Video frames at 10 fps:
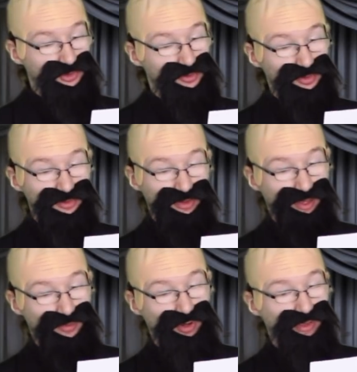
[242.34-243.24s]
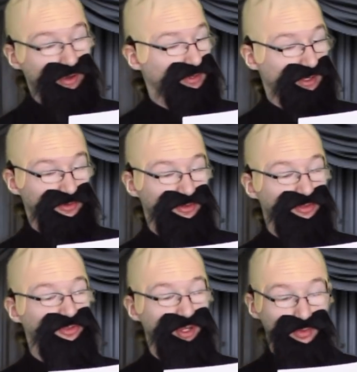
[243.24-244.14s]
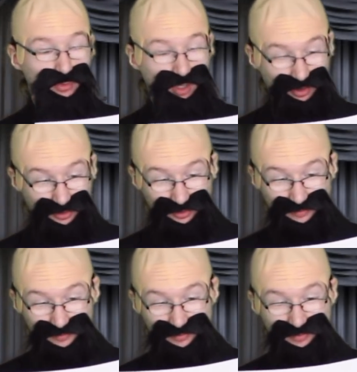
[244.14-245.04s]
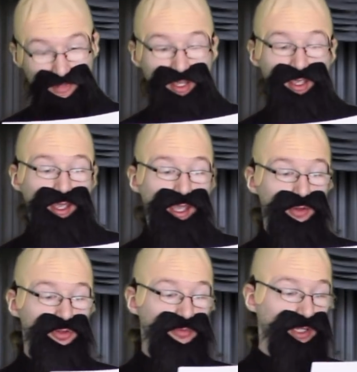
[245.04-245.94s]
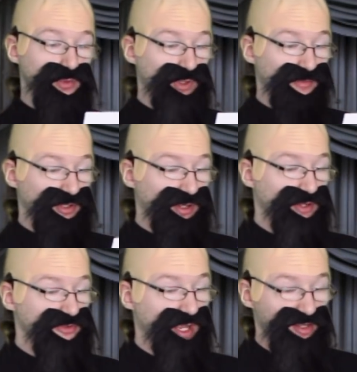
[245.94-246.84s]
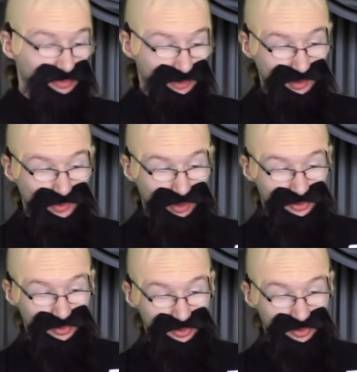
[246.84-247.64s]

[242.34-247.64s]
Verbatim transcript: to do to them without having to say a word. How to make women desperately want you